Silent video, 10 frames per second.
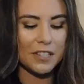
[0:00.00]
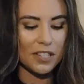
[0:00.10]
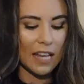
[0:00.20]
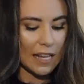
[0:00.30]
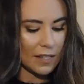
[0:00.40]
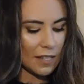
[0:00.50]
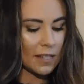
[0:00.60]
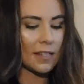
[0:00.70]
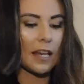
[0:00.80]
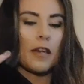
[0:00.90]
It just has the
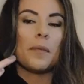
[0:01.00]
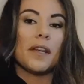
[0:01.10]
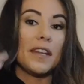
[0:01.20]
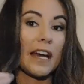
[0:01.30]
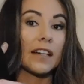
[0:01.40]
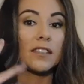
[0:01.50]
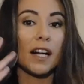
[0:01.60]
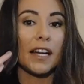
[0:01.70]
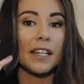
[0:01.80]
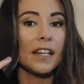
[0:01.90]
same
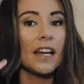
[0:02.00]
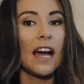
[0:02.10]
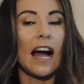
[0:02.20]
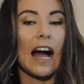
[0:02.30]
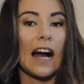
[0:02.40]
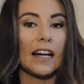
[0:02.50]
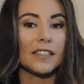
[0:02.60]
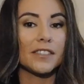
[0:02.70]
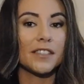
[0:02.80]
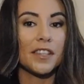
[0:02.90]
neckline
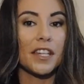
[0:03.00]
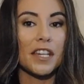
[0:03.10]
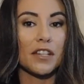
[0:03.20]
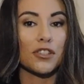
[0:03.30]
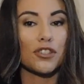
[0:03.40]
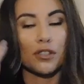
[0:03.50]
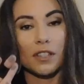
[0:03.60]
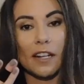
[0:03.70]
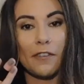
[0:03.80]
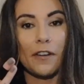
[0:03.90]
as the shirt
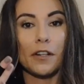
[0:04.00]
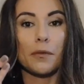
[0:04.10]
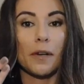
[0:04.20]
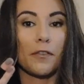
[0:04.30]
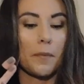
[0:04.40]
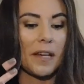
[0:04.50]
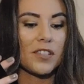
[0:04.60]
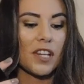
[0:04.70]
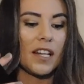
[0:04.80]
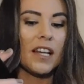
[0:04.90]
that I found in
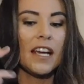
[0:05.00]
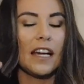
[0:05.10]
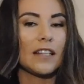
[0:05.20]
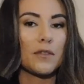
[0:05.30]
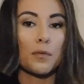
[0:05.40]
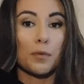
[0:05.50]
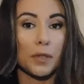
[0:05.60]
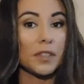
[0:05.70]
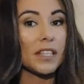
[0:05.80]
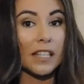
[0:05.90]
Reformation. It's
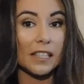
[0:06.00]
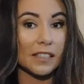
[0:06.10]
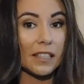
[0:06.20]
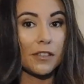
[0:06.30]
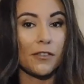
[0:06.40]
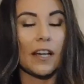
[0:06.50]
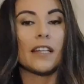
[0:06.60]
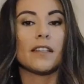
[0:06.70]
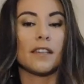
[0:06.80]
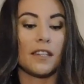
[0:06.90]
really easy to
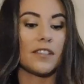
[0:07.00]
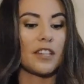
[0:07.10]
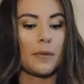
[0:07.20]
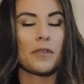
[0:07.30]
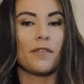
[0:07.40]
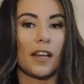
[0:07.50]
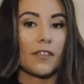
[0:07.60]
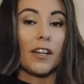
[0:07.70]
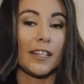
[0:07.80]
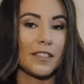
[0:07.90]
find these types of
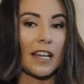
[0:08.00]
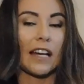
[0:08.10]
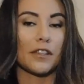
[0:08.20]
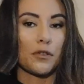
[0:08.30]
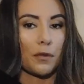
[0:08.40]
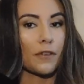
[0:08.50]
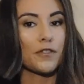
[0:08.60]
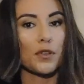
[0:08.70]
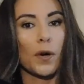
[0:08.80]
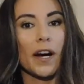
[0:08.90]
necklines at the thrift
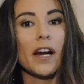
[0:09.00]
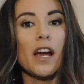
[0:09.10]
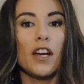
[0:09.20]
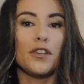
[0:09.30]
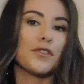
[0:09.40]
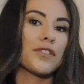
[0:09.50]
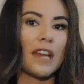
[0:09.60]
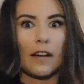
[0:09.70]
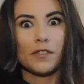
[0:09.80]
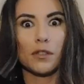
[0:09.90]
store. You just
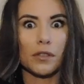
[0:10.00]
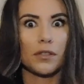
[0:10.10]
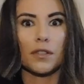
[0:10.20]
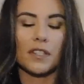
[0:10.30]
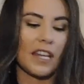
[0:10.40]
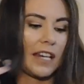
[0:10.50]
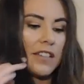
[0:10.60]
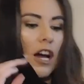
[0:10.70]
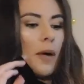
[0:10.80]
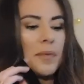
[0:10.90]
have to look through the tank
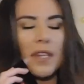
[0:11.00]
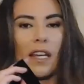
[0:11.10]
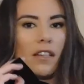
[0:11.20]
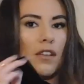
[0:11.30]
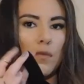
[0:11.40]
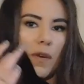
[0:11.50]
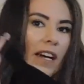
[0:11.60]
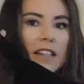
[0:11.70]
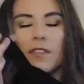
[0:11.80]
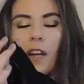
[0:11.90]
tops and you
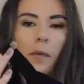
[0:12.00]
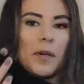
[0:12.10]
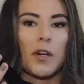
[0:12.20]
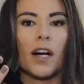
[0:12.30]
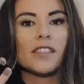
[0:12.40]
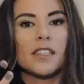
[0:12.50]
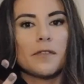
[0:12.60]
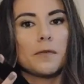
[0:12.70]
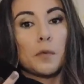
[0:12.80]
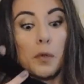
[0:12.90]
kind of come across
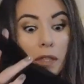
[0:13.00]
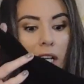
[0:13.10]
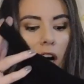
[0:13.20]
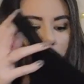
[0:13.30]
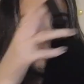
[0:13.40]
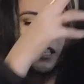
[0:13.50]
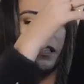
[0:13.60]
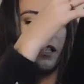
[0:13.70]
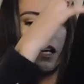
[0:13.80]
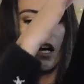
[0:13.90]
them really often.